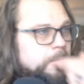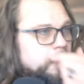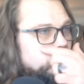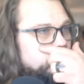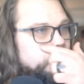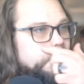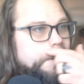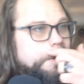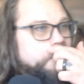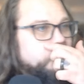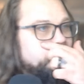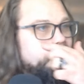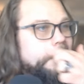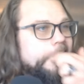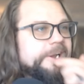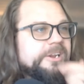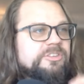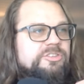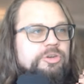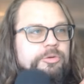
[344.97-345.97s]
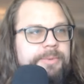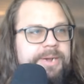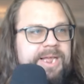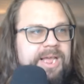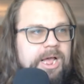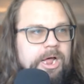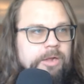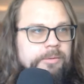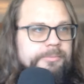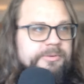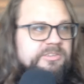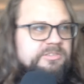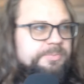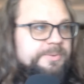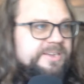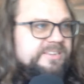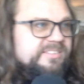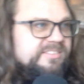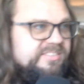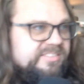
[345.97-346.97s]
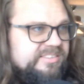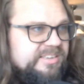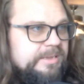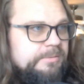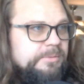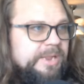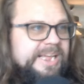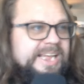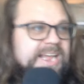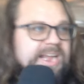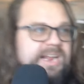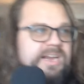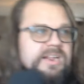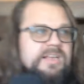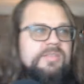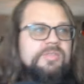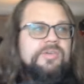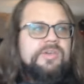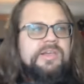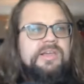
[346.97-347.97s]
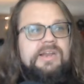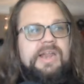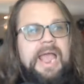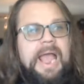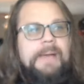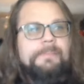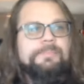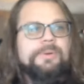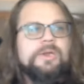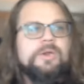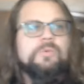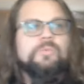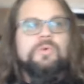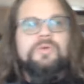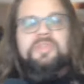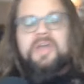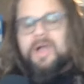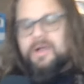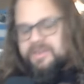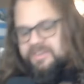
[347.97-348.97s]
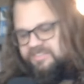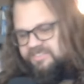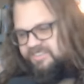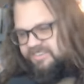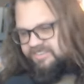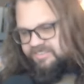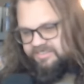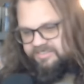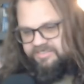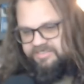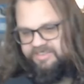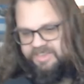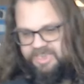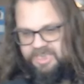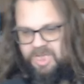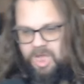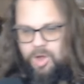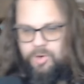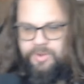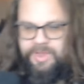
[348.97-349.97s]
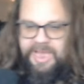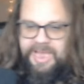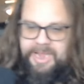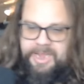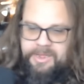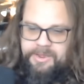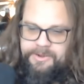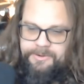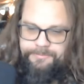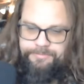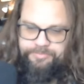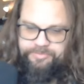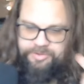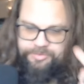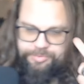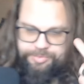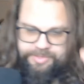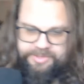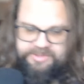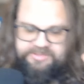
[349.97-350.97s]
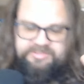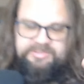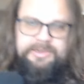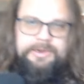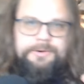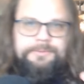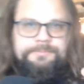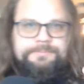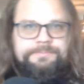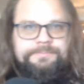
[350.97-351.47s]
where combining too many elements makes it seem like anything can happen without consistency? Okay, 2 things here.